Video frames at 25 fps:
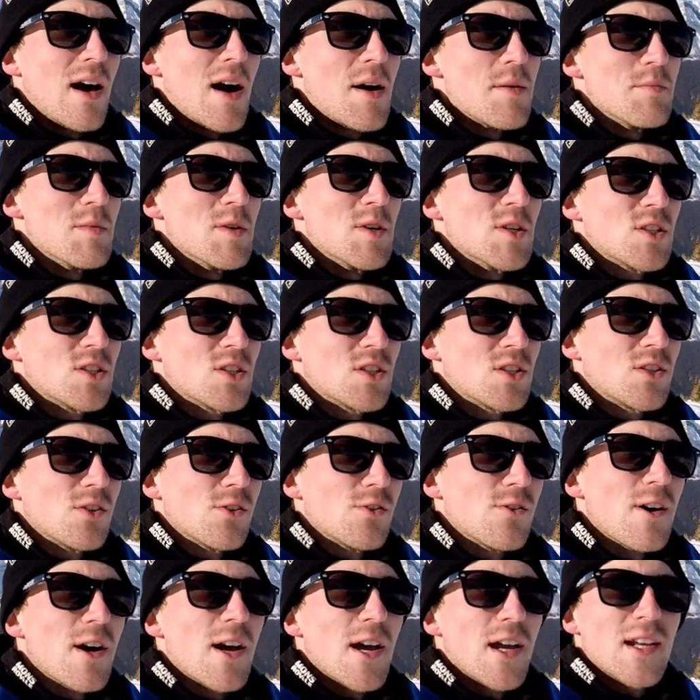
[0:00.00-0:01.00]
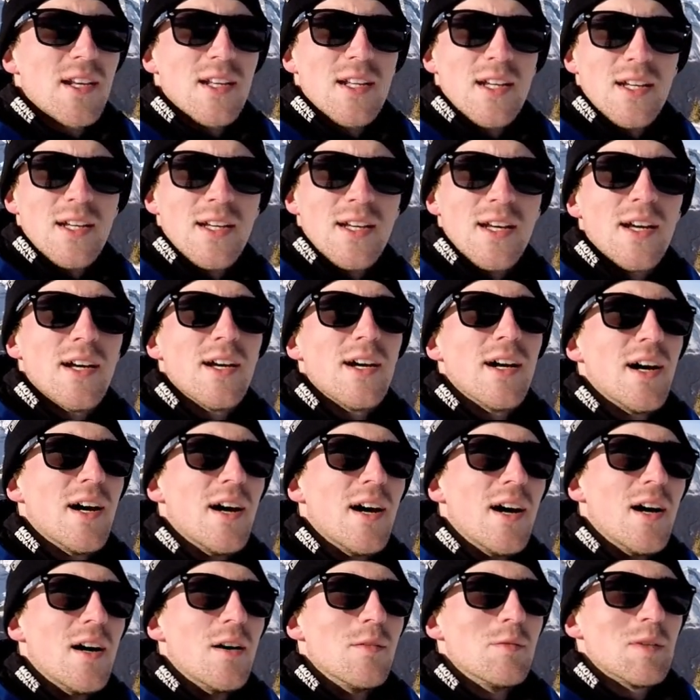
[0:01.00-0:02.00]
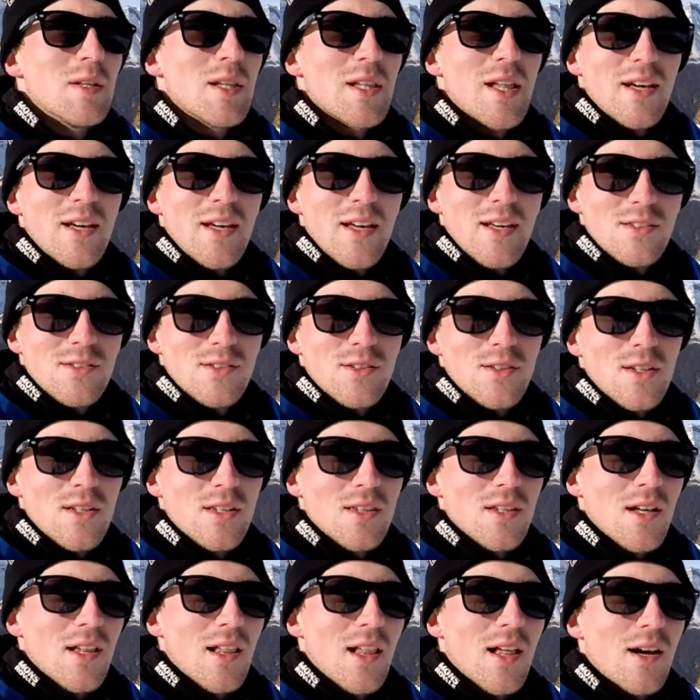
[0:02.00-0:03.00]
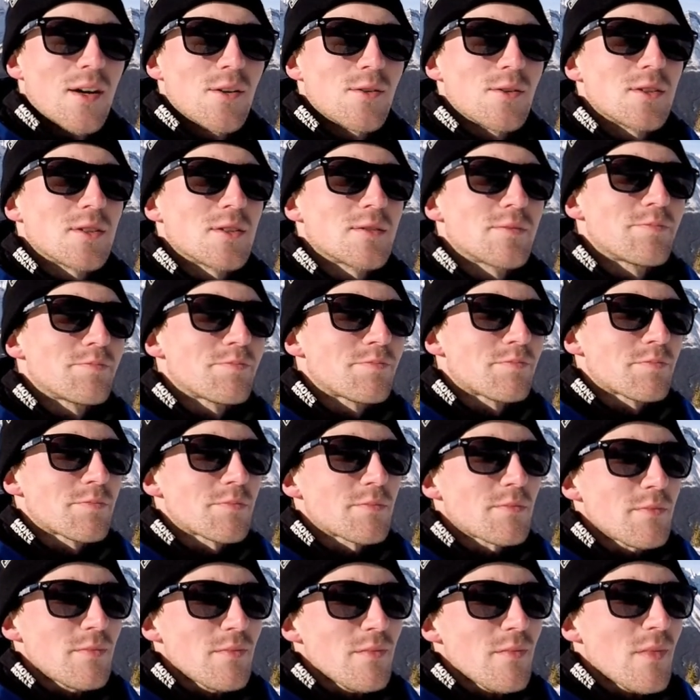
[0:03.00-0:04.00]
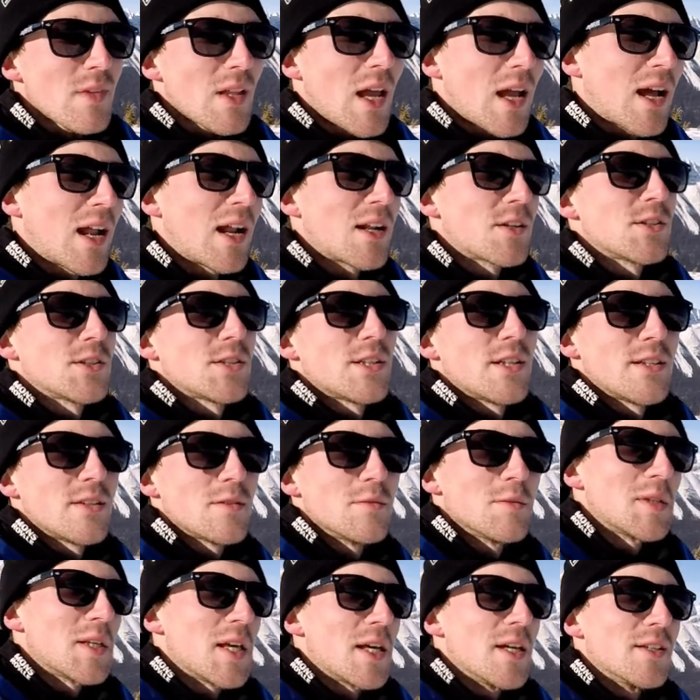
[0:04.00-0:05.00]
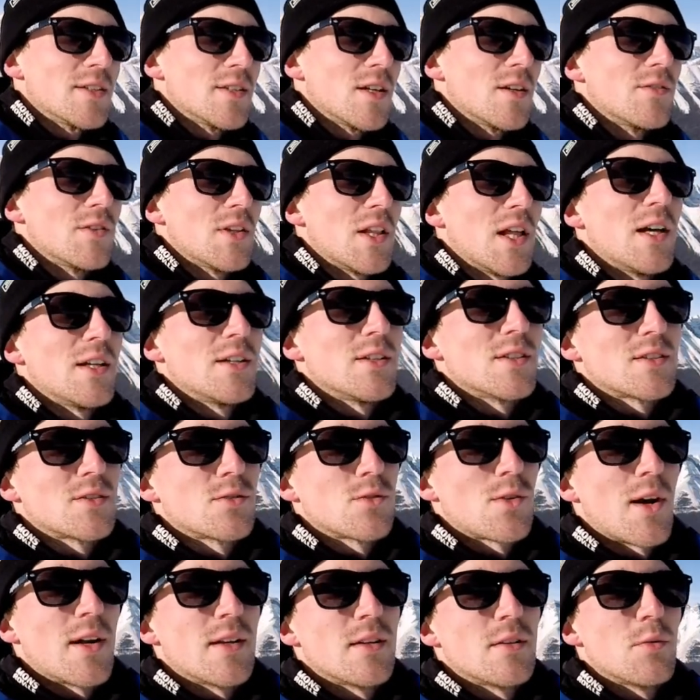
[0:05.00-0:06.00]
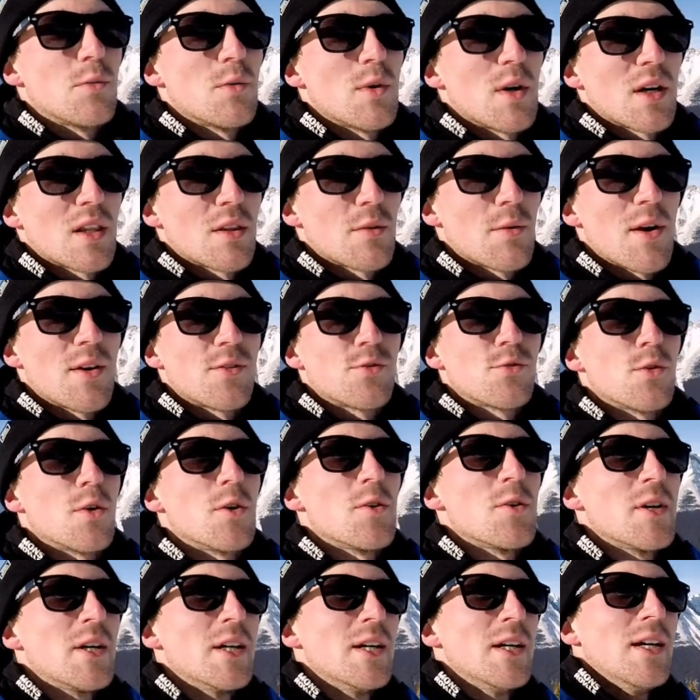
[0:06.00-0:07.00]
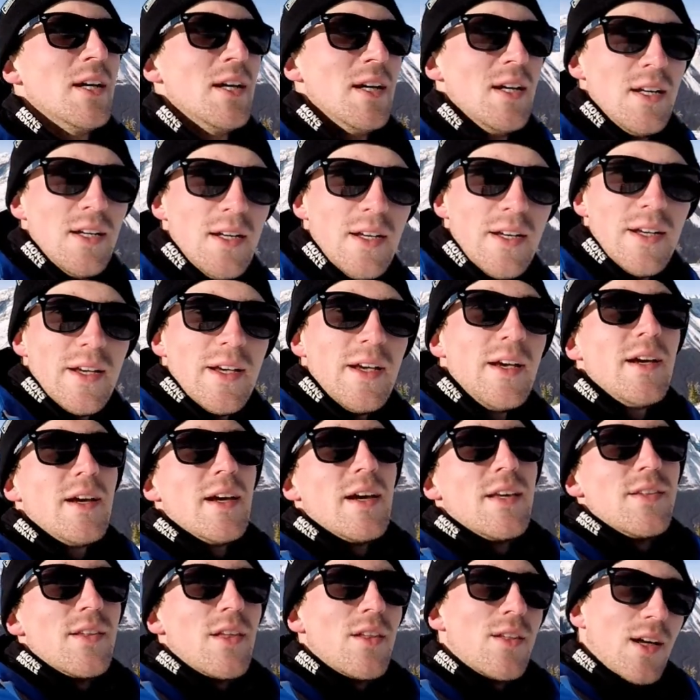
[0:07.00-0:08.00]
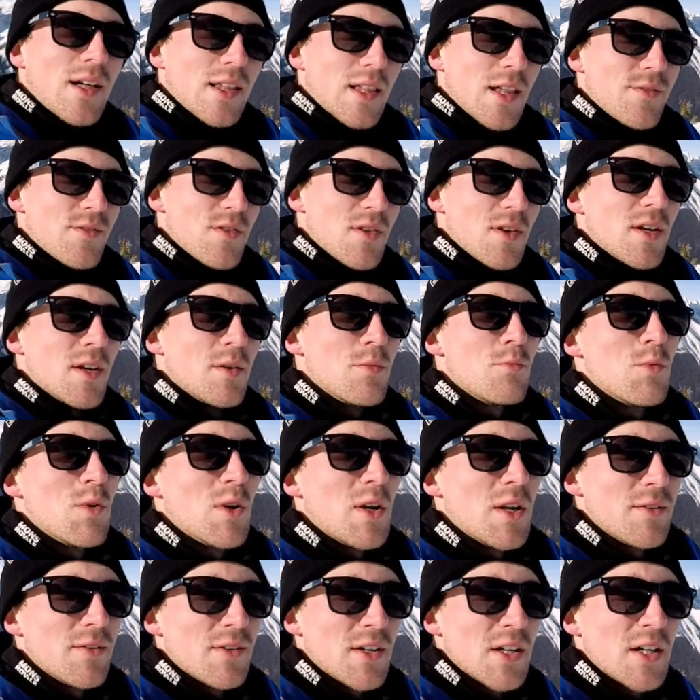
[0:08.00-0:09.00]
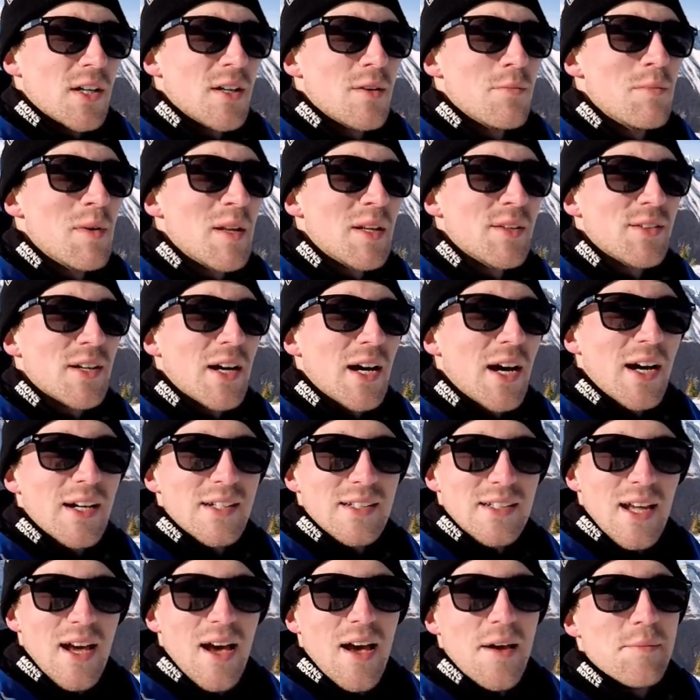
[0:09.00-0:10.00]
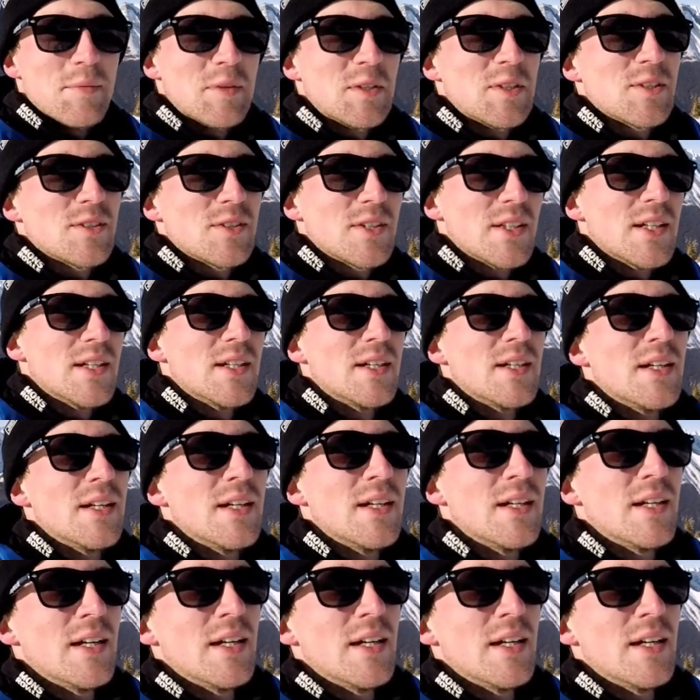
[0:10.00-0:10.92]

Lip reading: that much terrain to then get stuck in the clouds. You can actually see some skiers over there just trying to work their way through, and they're like having a bit of a hard time just to